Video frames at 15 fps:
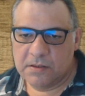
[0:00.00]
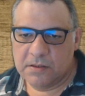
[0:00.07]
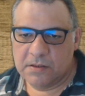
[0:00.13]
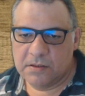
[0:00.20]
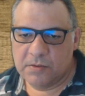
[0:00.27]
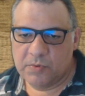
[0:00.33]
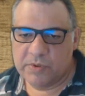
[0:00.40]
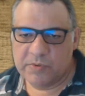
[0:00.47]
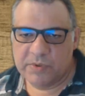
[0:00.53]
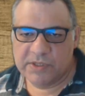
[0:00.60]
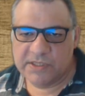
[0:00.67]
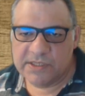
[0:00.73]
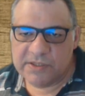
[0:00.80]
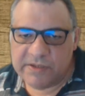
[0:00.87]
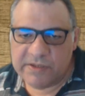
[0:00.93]
What is
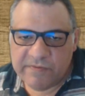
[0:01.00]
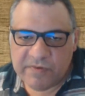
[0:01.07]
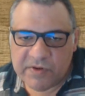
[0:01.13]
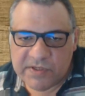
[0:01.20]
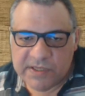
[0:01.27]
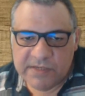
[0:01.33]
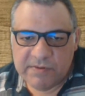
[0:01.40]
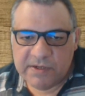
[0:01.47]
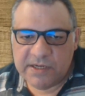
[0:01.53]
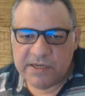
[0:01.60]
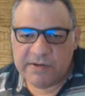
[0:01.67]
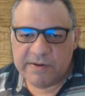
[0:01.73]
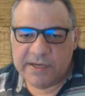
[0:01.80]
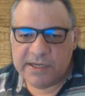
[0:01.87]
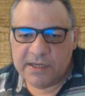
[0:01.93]
he doing with rook c1 anyway?